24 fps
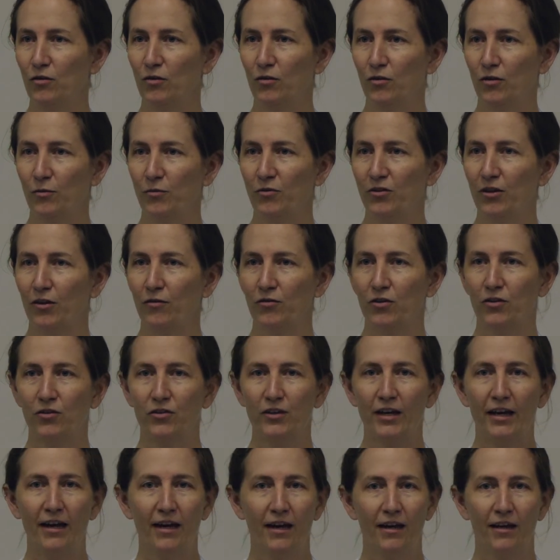themselves as
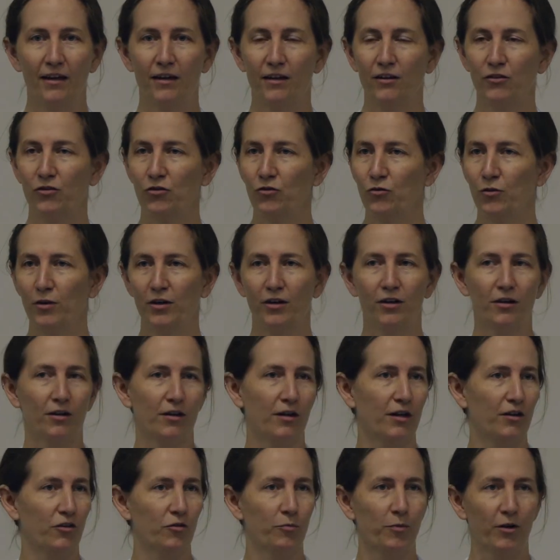gay, as queer,
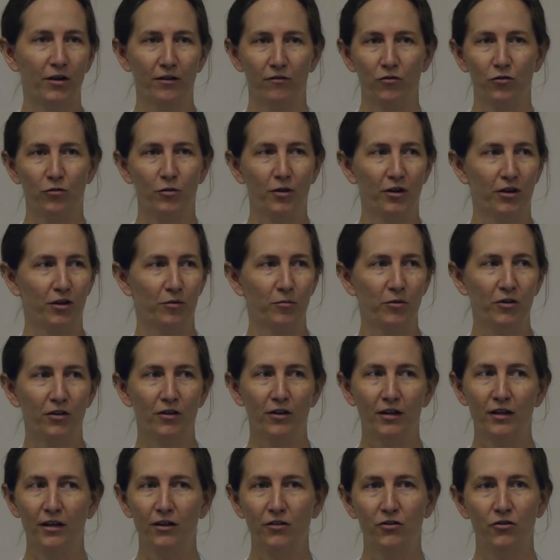as part of the queer
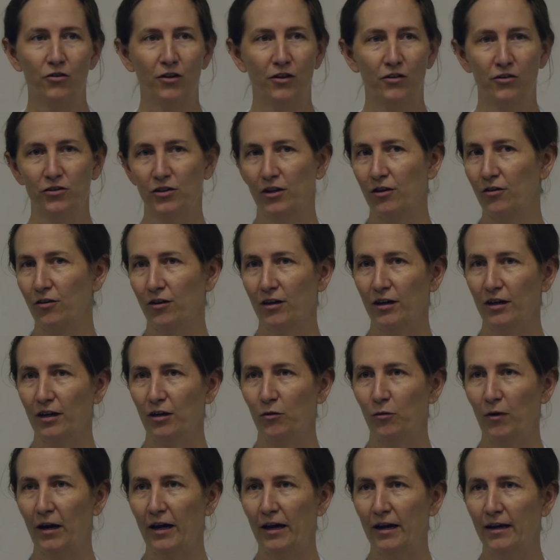community, as transgender in any
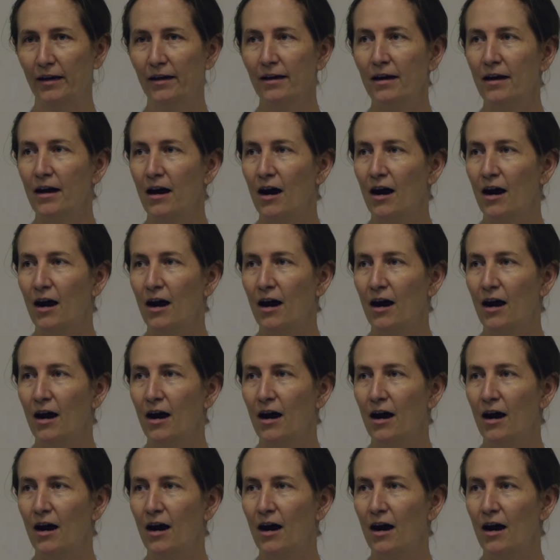way.